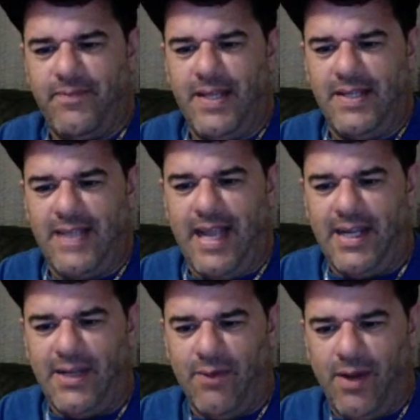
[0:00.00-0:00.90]

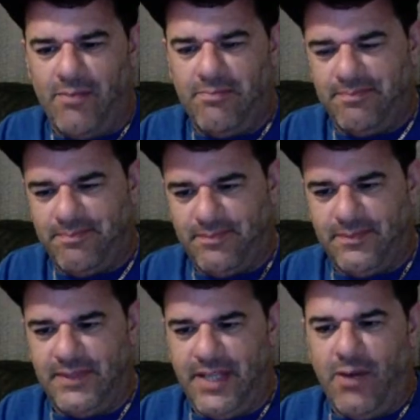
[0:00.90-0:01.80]
Exactly, Rob.
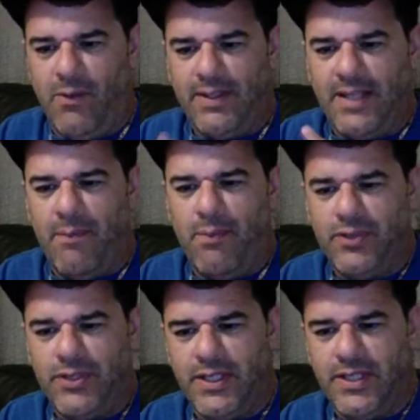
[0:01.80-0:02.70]
They don't want that
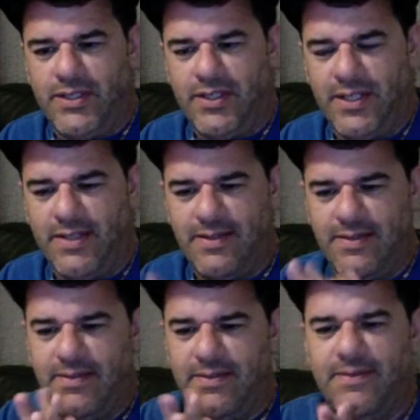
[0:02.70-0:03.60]
Portuguese shit.
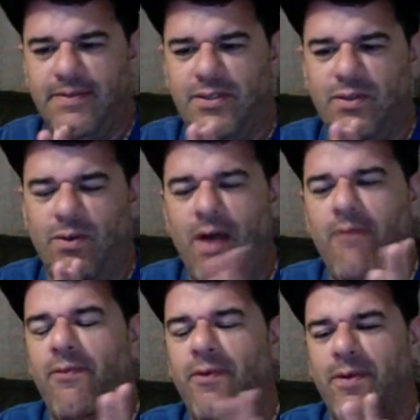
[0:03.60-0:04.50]
It's too hot
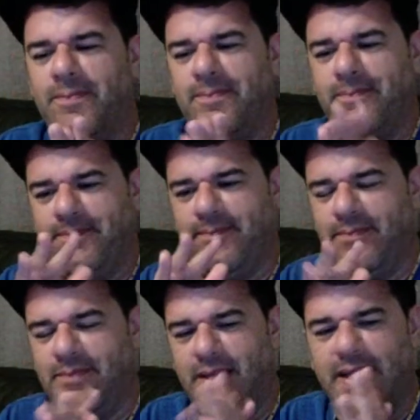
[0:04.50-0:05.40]
for them.
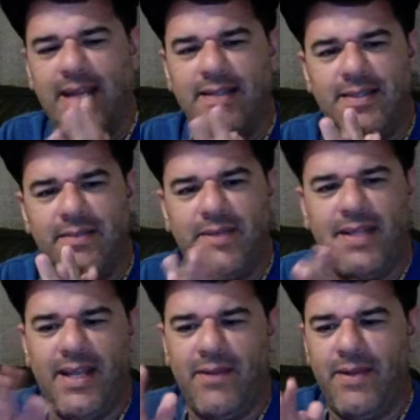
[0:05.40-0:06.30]
They get
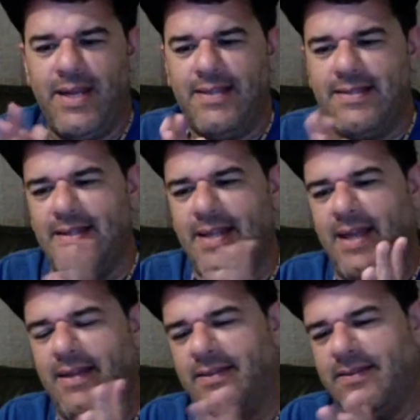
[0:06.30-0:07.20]
intimidated when they see
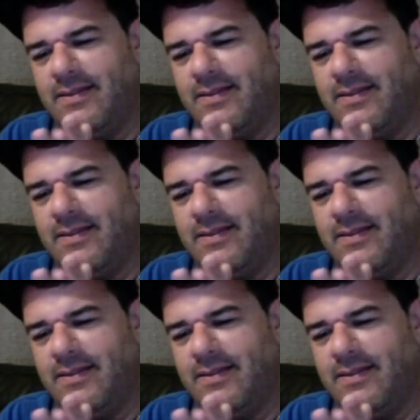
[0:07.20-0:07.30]
that.